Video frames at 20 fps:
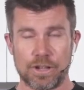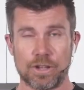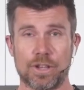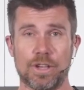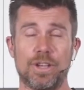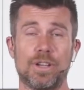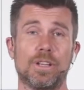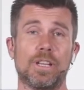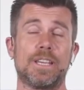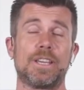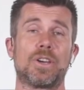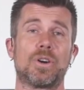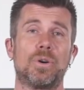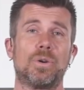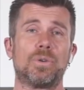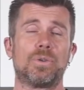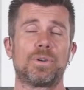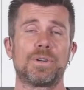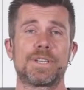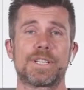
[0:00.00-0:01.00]
curly
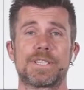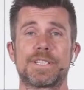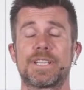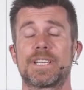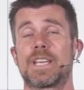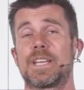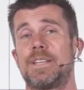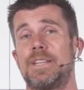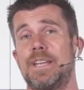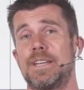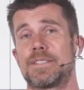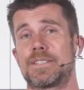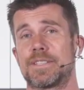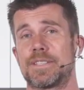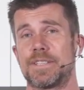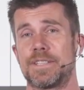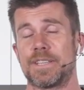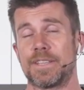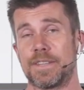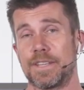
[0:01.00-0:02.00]
cord to
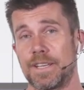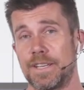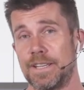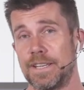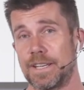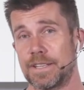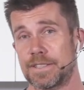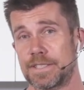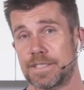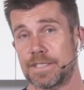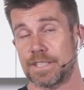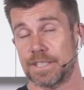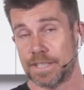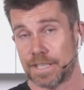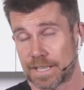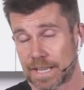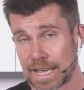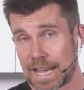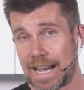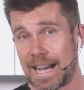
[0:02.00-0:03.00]
connect to
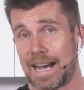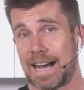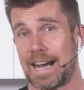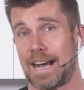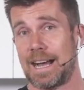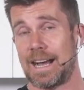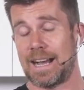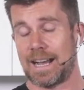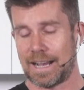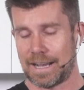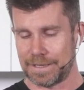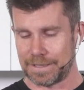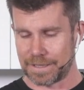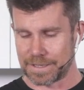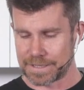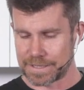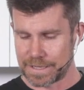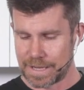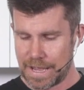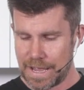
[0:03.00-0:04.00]
the car
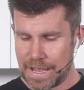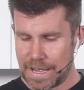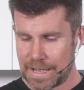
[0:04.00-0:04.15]
harness,